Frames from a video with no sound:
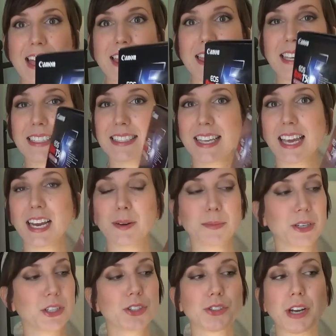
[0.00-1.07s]
this
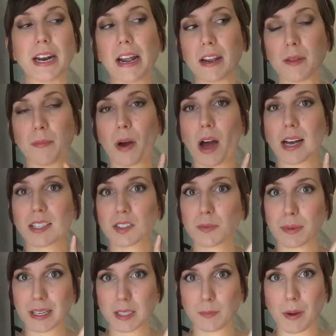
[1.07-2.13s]
camera straight out of the box from
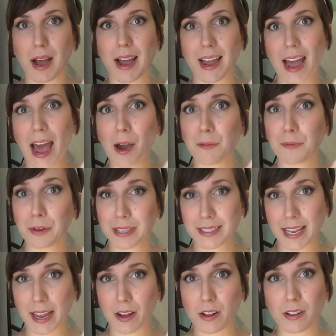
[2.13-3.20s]
Best Buy at
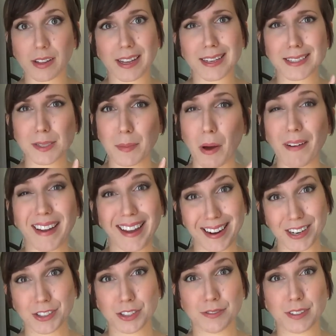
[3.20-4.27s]
retail, it's about
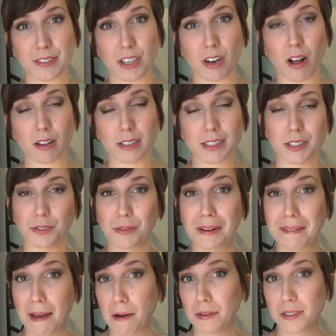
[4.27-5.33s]
$850.
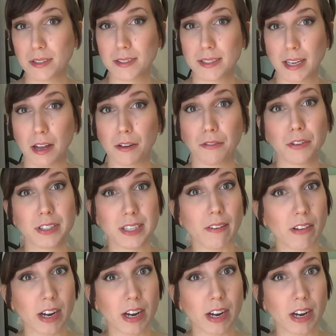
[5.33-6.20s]
Right now it's on sale for $700.